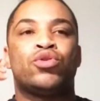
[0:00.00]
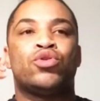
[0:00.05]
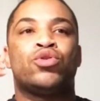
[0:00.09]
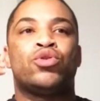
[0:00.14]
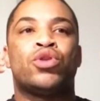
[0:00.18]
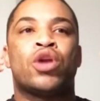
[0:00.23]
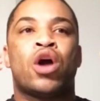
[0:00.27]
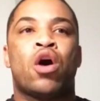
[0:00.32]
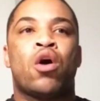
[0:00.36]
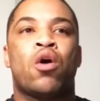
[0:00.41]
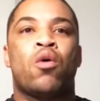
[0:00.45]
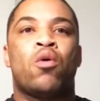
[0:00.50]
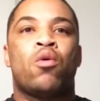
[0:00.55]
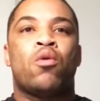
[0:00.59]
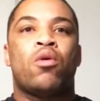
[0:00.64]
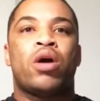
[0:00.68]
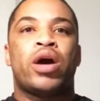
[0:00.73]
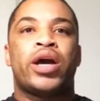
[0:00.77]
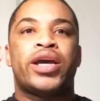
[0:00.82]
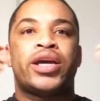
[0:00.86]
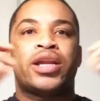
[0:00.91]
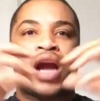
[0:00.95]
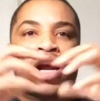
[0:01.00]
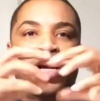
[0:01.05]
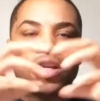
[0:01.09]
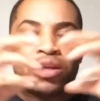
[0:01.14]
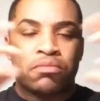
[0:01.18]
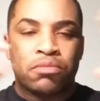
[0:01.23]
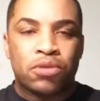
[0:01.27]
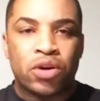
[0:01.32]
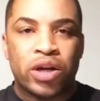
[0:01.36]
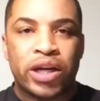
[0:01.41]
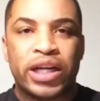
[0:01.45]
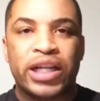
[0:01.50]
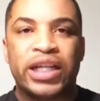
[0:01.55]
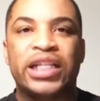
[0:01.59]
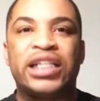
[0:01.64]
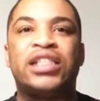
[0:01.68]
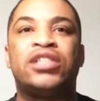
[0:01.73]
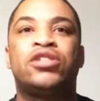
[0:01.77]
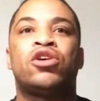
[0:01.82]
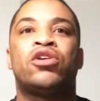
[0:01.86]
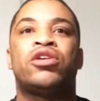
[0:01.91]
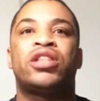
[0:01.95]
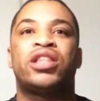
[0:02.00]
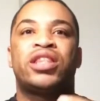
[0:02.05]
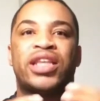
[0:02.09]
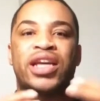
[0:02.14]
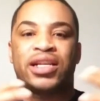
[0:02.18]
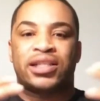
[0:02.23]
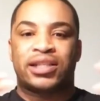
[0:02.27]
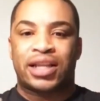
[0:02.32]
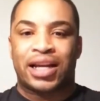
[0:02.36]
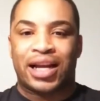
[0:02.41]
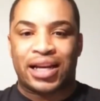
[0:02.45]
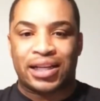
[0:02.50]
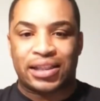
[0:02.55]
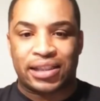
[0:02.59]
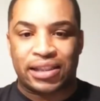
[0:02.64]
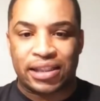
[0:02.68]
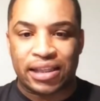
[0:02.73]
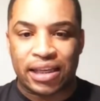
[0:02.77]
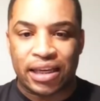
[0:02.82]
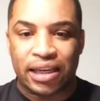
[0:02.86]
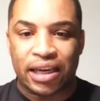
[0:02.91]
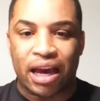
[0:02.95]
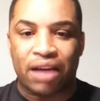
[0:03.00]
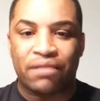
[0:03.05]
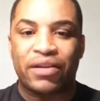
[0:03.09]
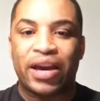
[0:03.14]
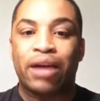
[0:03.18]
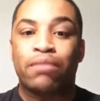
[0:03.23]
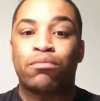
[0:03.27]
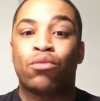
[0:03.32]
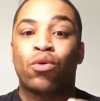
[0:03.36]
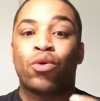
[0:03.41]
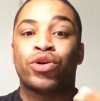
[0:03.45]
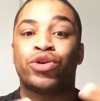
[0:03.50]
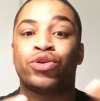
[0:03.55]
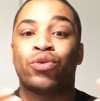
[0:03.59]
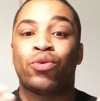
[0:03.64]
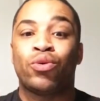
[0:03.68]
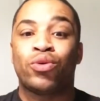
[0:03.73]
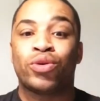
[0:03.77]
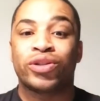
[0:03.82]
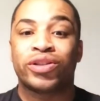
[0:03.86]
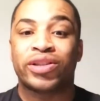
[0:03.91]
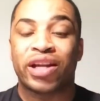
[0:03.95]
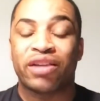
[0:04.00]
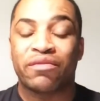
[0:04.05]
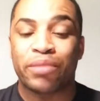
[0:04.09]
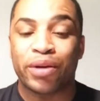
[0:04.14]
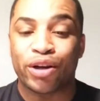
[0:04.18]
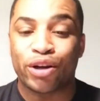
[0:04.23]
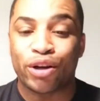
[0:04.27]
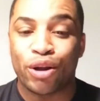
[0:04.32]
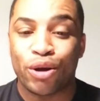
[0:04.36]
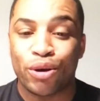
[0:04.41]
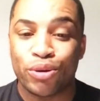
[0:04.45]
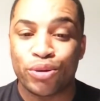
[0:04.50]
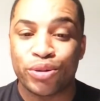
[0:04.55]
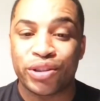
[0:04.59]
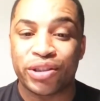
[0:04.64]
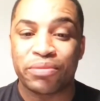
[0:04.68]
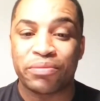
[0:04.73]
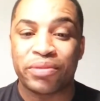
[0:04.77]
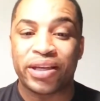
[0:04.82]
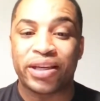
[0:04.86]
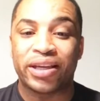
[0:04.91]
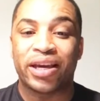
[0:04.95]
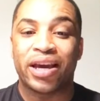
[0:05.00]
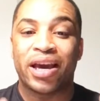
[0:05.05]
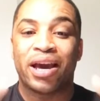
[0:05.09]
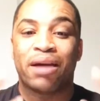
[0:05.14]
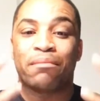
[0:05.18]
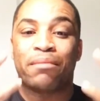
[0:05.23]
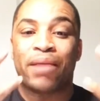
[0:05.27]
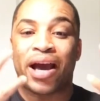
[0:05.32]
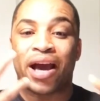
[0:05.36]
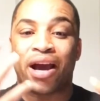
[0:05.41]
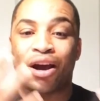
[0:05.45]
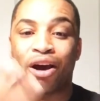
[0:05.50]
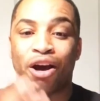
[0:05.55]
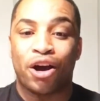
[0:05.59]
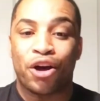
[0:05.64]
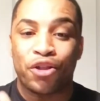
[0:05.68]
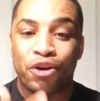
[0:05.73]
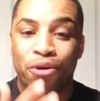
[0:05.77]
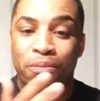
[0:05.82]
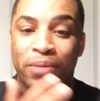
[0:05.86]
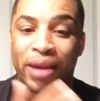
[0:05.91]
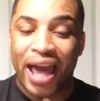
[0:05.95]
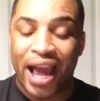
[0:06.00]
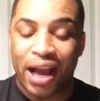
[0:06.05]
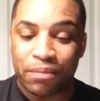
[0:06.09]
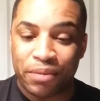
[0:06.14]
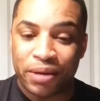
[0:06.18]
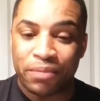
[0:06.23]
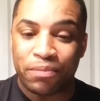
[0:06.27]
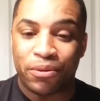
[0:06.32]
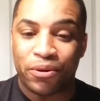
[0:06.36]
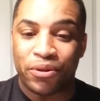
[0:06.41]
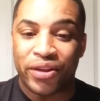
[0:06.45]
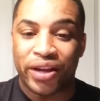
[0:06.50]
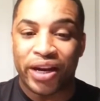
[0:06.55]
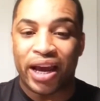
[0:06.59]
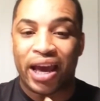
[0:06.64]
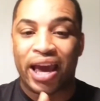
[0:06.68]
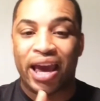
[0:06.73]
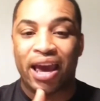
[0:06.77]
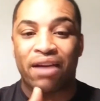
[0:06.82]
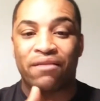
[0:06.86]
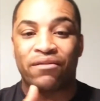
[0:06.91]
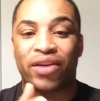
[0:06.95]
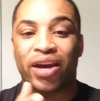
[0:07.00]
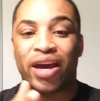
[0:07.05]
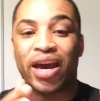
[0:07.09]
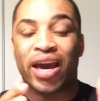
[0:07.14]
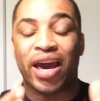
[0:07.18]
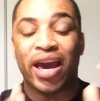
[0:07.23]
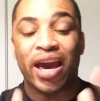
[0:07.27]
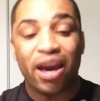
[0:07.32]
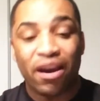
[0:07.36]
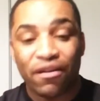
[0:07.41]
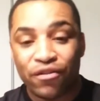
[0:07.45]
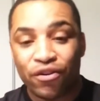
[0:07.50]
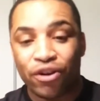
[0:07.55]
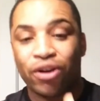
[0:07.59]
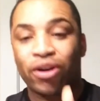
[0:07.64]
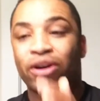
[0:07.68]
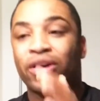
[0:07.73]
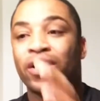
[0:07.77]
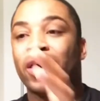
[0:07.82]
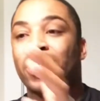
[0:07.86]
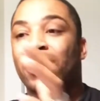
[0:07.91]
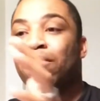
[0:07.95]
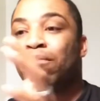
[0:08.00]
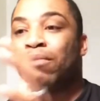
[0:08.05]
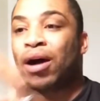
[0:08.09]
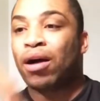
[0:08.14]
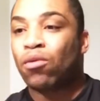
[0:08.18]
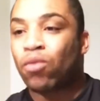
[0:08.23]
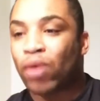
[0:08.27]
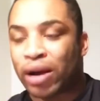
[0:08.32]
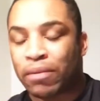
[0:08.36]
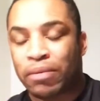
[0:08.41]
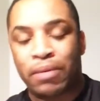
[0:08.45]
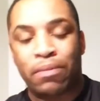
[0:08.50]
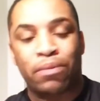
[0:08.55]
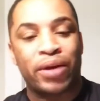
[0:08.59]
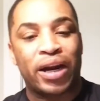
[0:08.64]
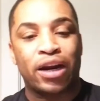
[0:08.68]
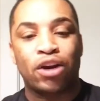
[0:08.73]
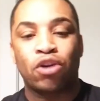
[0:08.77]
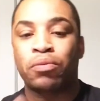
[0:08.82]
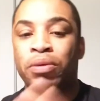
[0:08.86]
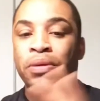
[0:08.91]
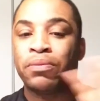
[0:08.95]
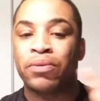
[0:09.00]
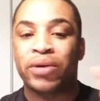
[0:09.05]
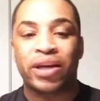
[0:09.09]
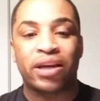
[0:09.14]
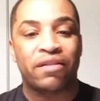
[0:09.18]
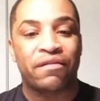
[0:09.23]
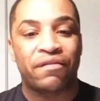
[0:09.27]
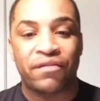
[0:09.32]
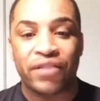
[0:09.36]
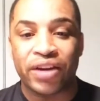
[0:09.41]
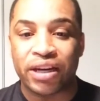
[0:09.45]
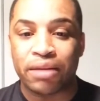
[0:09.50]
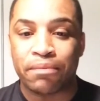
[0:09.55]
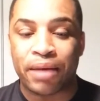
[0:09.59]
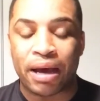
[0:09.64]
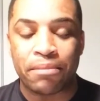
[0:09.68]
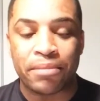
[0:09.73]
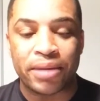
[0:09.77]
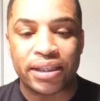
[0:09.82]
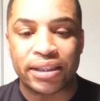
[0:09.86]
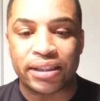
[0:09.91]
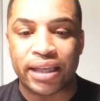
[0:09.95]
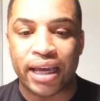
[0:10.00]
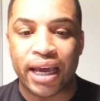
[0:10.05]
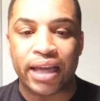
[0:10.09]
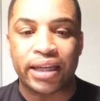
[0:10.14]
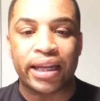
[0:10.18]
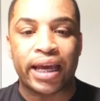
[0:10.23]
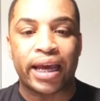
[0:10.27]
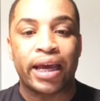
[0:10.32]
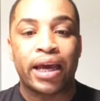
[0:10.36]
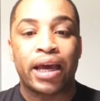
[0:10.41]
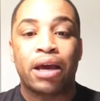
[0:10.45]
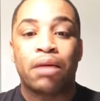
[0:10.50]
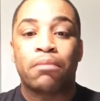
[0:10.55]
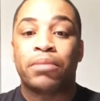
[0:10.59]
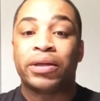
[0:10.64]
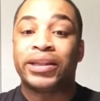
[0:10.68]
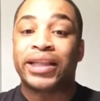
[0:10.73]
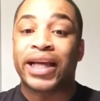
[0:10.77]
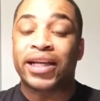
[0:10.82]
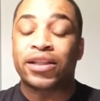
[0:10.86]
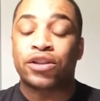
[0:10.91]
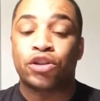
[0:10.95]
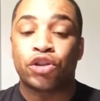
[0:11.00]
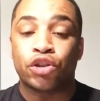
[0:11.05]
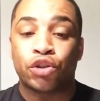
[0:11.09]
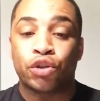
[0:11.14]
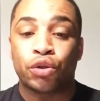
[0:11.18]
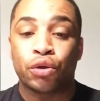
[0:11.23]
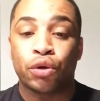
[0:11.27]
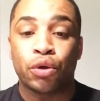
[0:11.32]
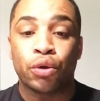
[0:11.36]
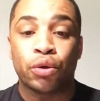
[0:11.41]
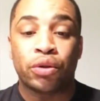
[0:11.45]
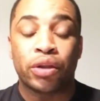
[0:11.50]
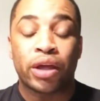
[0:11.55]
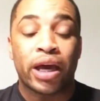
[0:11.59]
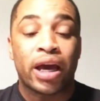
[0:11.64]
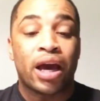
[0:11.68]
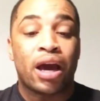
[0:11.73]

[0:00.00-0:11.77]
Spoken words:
in our community, these are the things that I see. I've had more doors that have been closed to me by other Black people than I have ever by white people. And I know people get offended by me saying that, but that's the truth.